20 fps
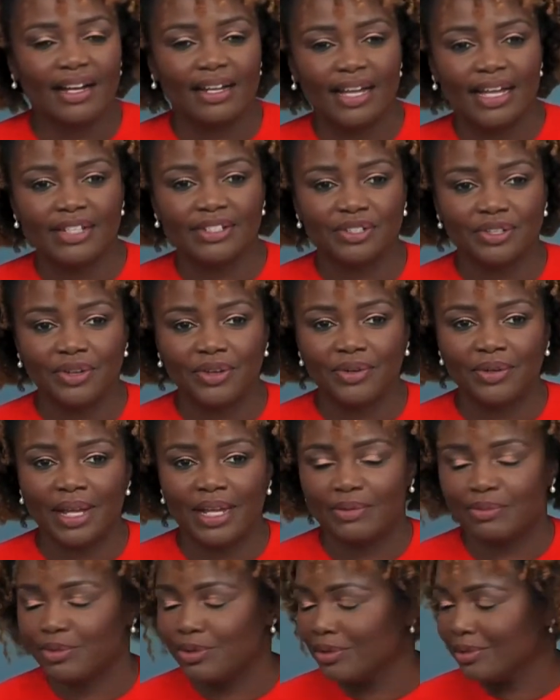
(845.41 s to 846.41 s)
As you know,
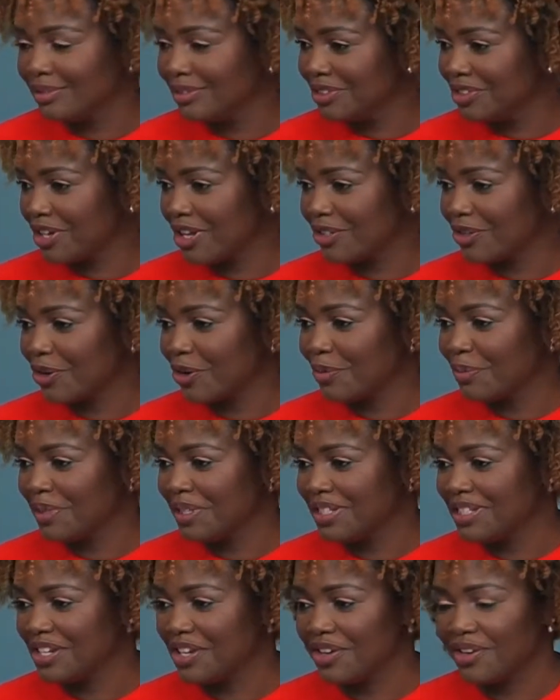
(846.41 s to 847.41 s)
Admiral John Kirby
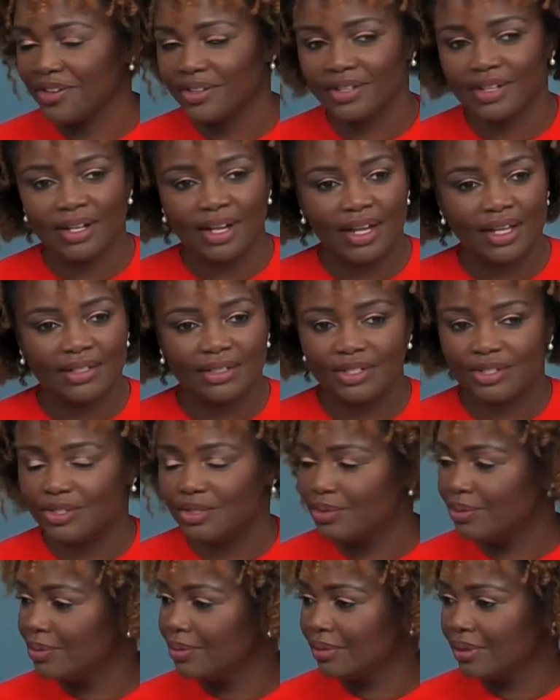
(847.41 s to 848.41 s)
is here I
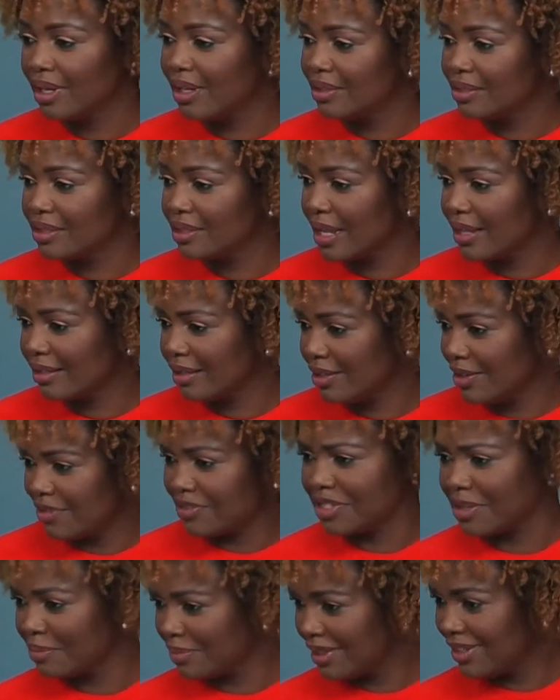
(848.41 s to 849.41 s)
think you have
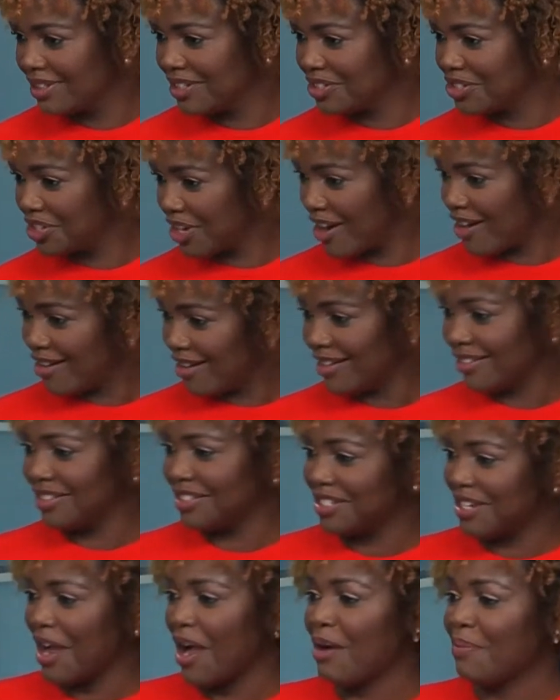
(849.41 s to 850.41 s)
something to share at the
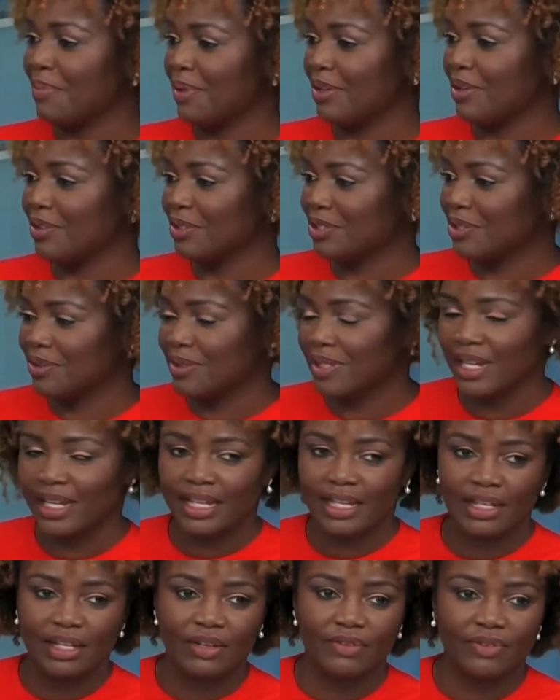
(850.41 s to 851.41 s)
top and also take
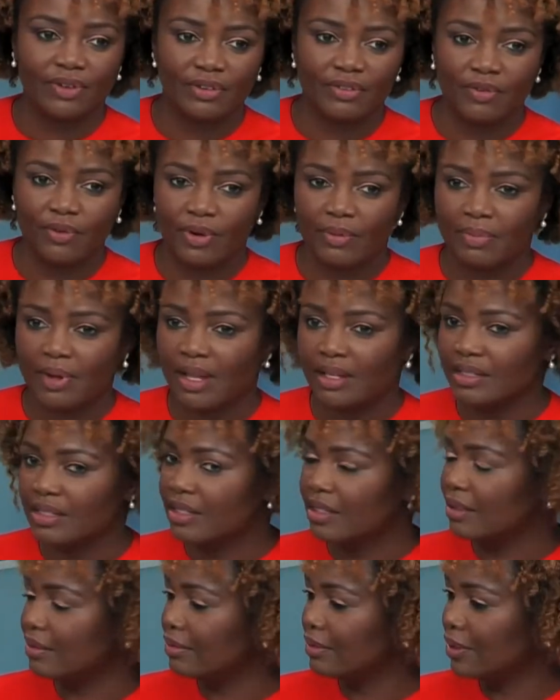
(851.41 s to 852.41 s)
any of your foreign
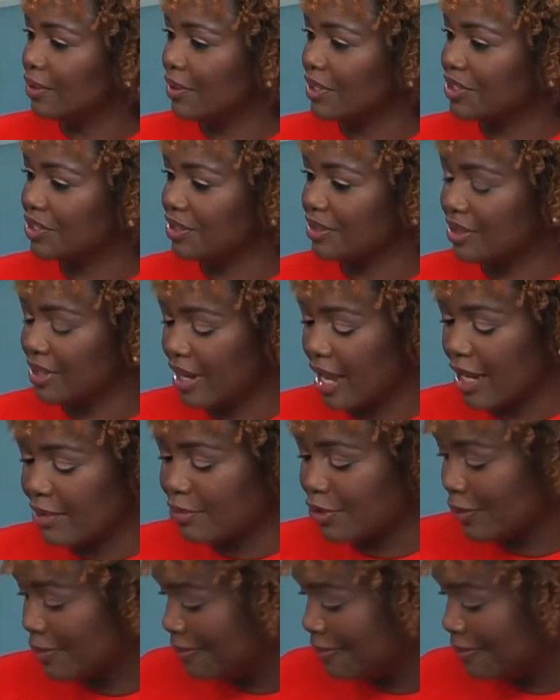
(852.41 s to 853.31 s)
policy questions. Admiral?